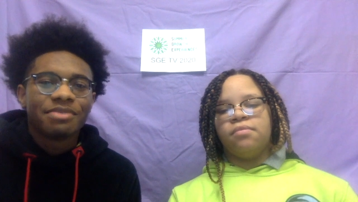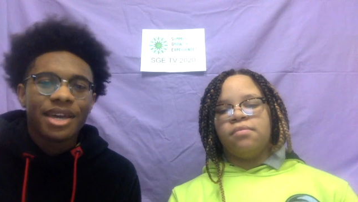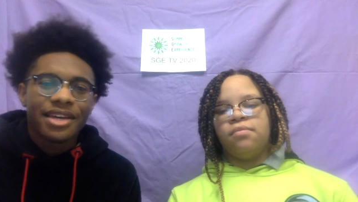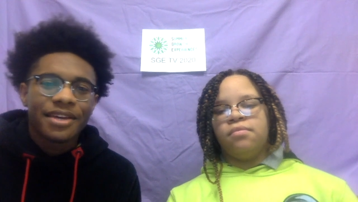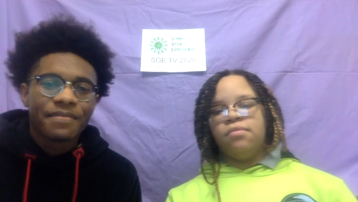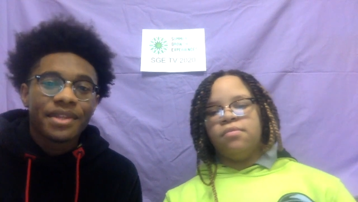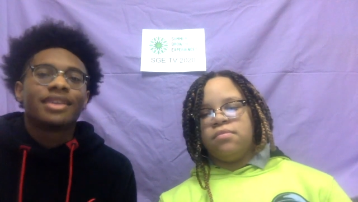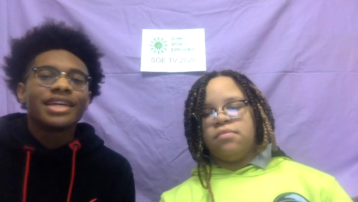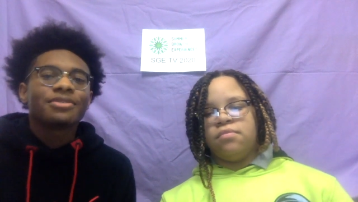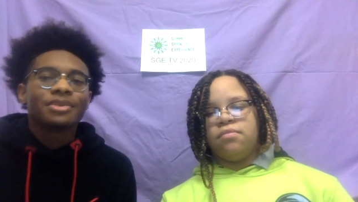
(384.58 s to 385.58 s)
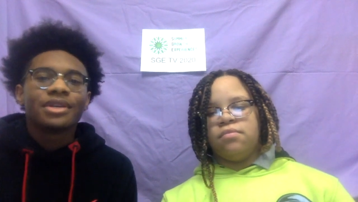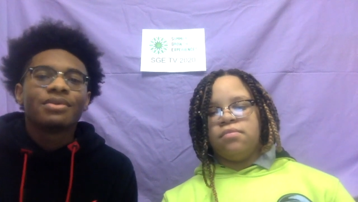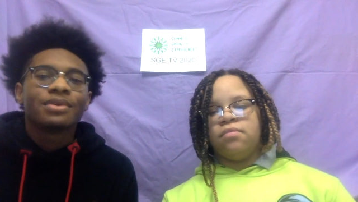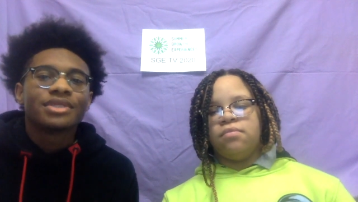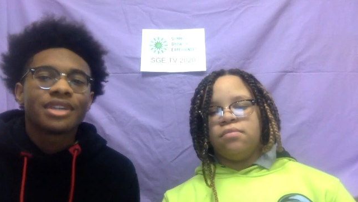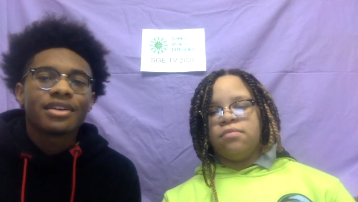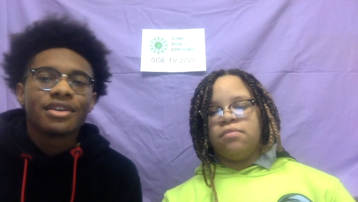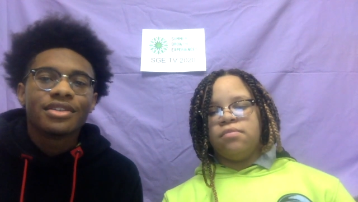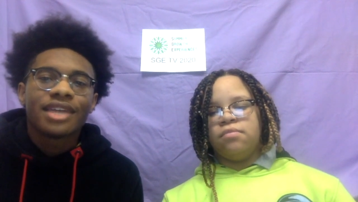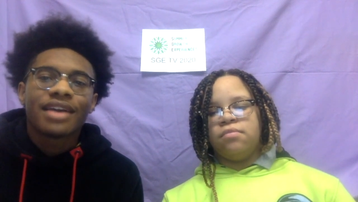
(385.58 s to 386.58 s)
Speaker 1: packet. Next week, we will start
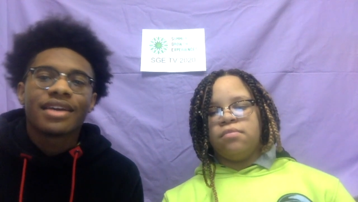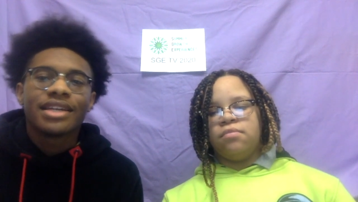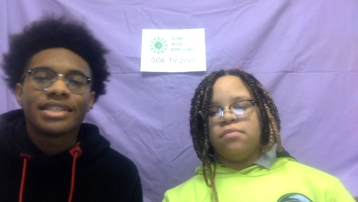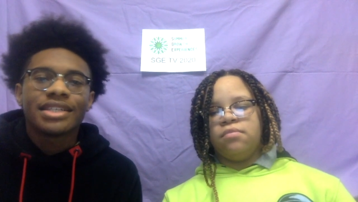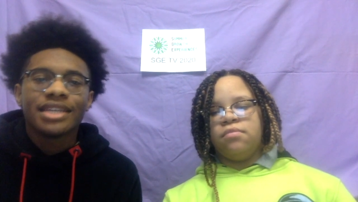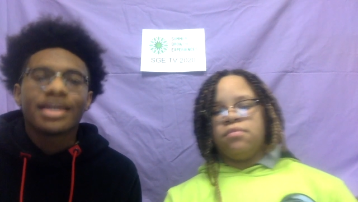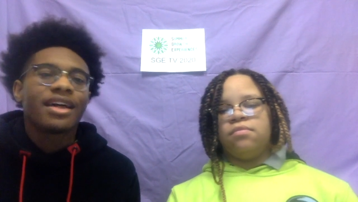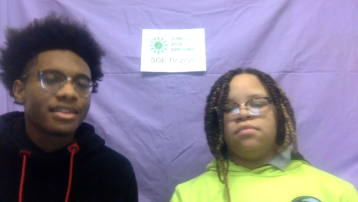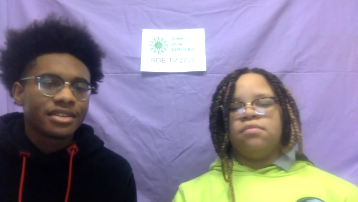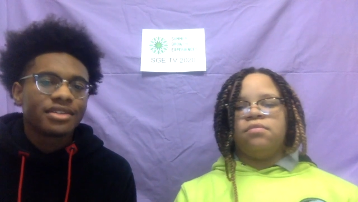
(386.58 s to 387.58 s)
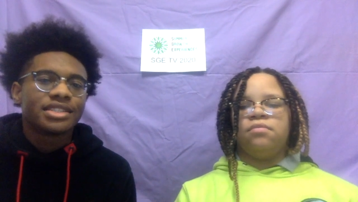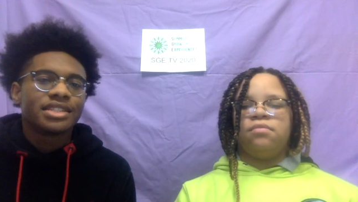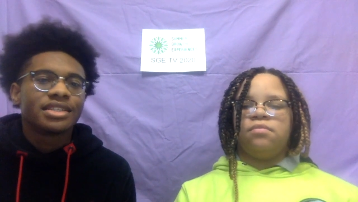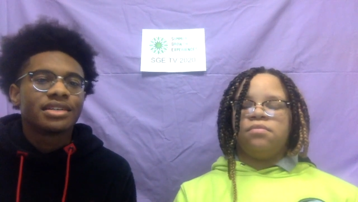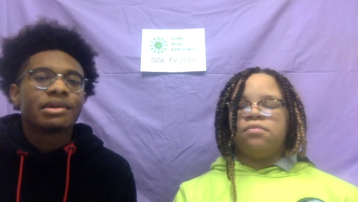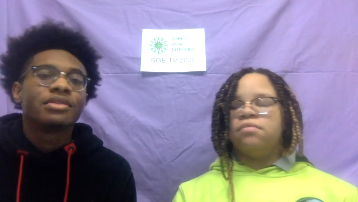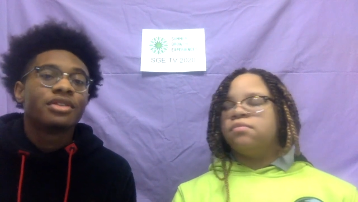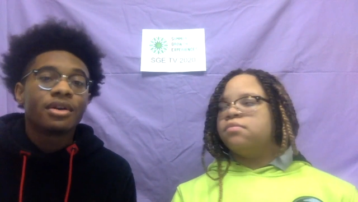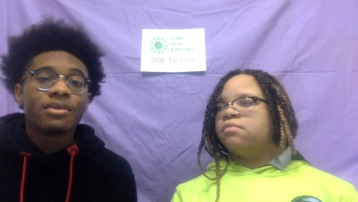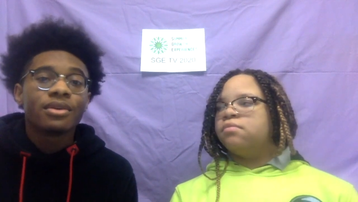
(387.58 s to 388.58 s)
using our SGE Conda agenda.
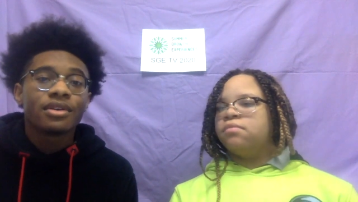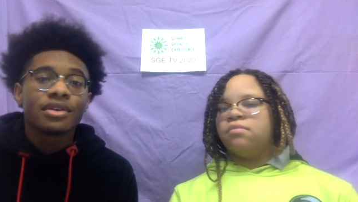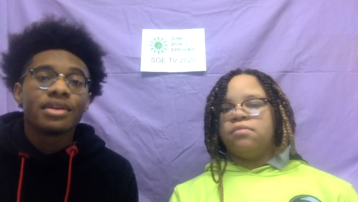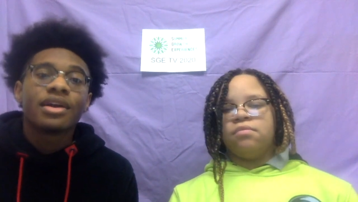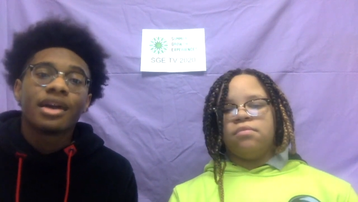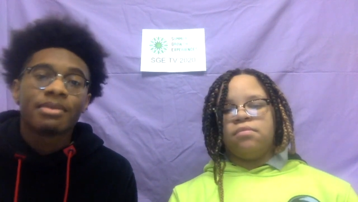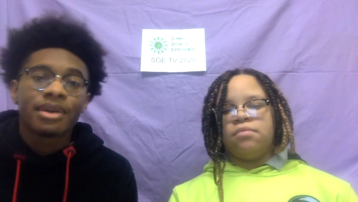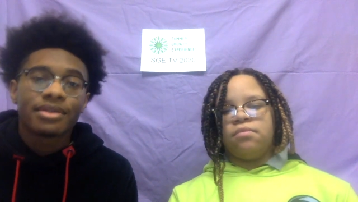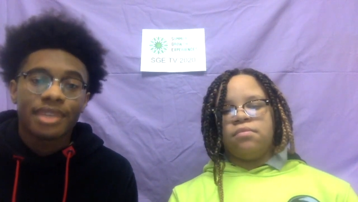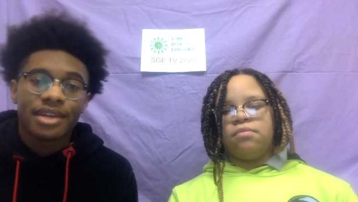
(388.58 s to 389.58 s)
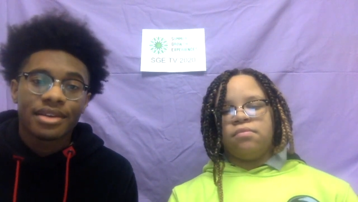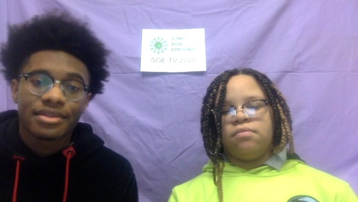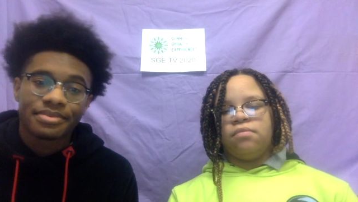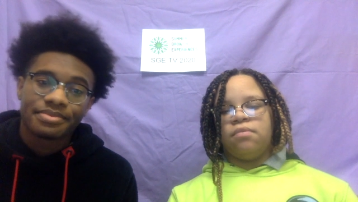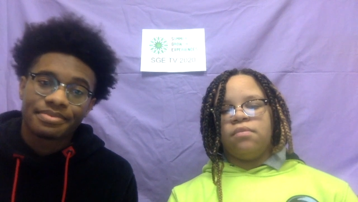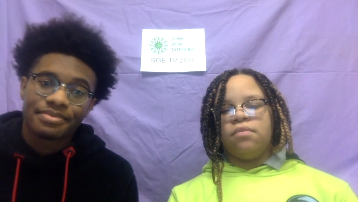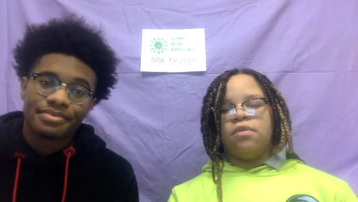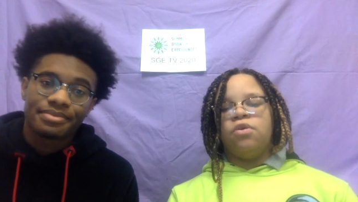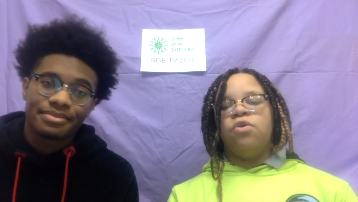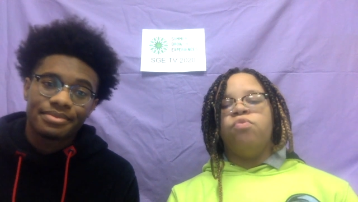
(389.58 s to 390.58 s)
Don't worry about that.
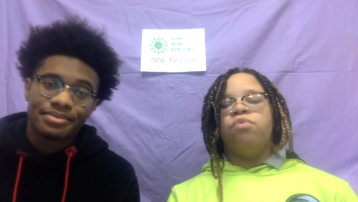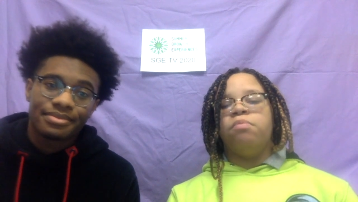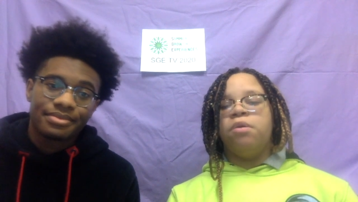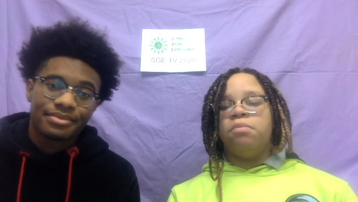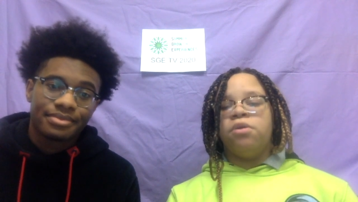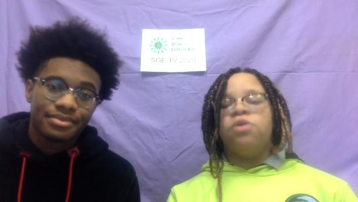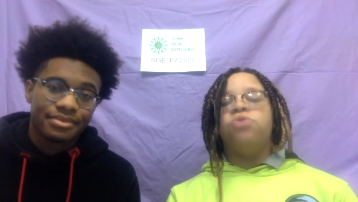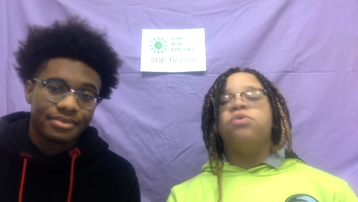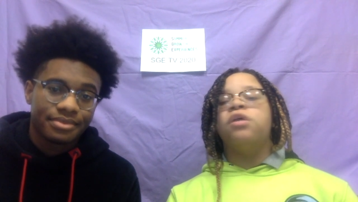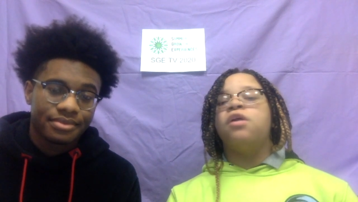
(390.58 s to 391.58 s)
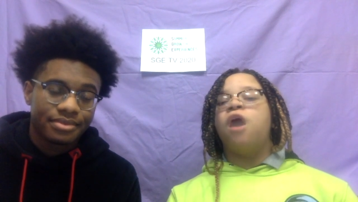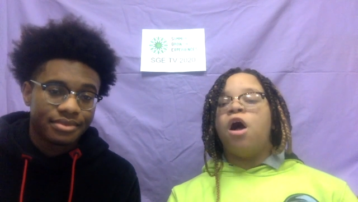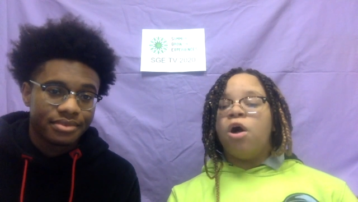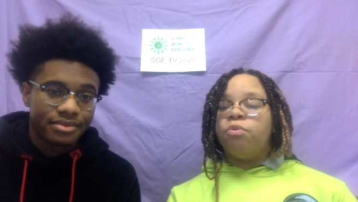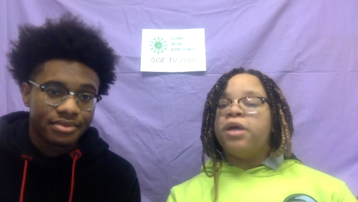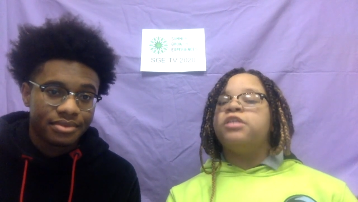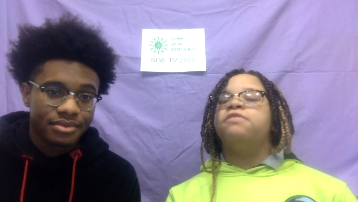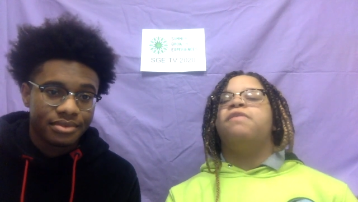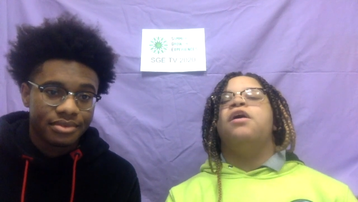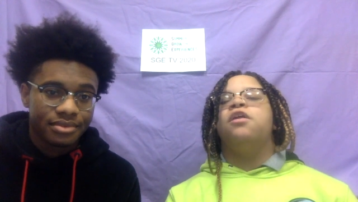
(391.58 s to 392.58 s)
Speaker 2: Remember, you can always
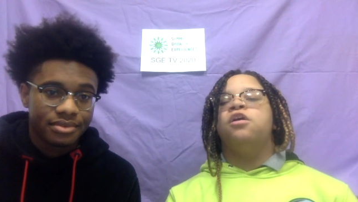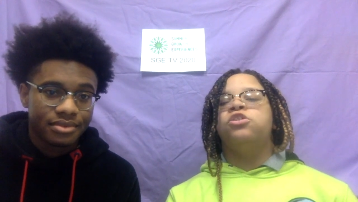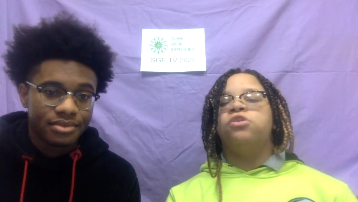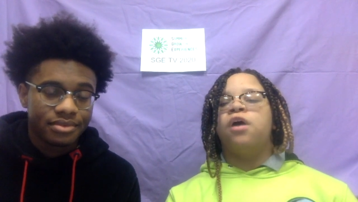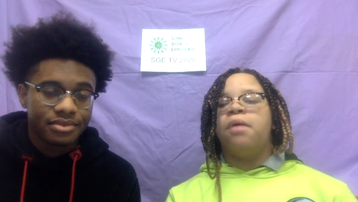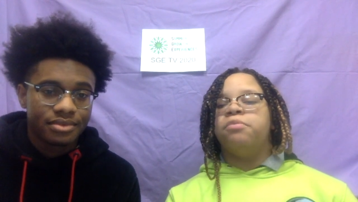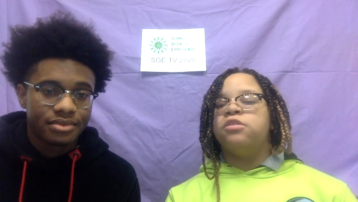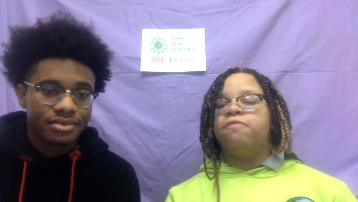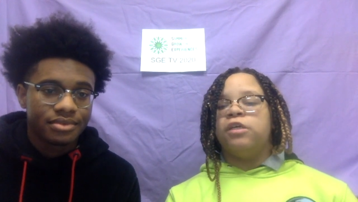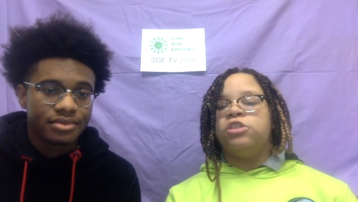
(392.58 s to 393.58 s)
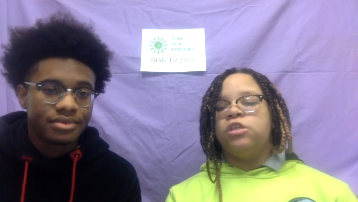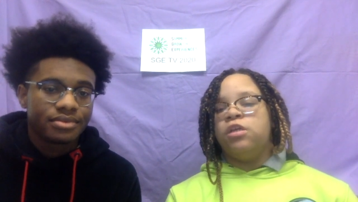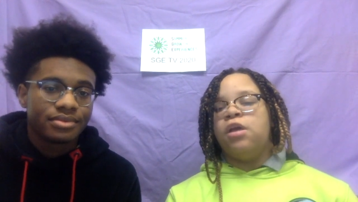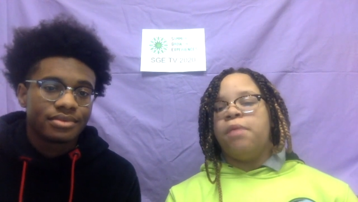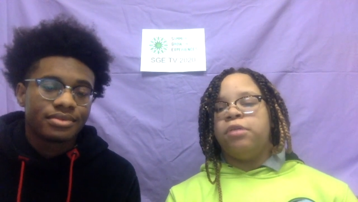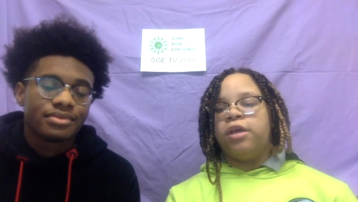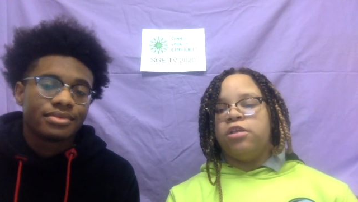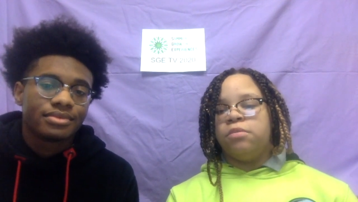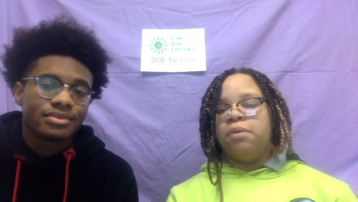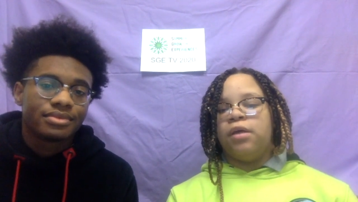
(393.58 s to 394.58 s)
find extra copies of SGE
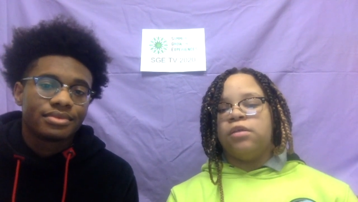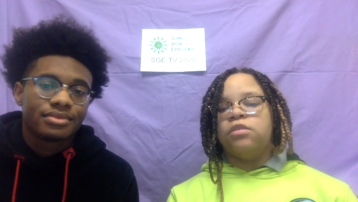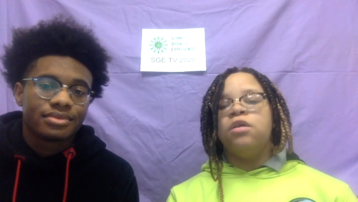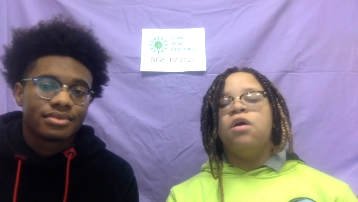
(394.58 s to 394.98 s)
application packets